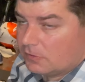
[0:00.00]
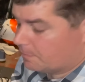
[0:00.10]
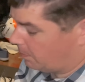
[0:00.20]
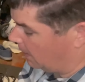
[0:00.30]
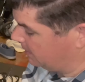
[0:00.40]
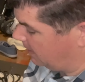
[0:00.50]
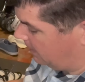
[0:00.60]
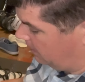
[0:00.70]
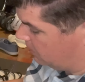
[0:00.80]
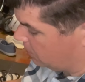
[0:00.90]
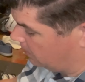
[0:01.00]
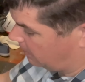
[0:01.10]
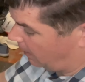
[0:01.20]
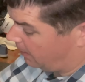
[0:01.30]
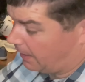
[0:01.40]
is plugged in, it's
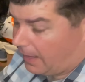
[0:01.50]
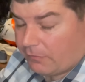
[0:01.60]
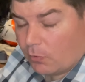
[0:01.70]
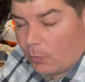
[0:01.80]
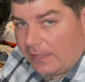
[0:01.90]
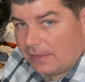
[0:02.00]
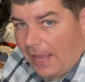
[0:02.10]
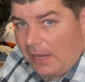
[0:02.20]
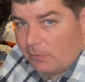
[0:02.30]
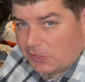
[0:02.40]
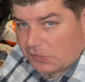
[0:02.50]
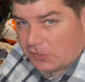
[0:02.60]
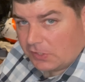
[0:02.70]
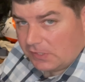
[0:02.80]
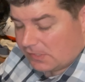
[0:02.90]
turned on, and I have a red light, which is
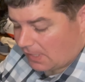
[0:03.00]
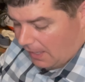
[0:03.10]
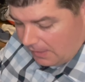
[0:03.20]
a good sign.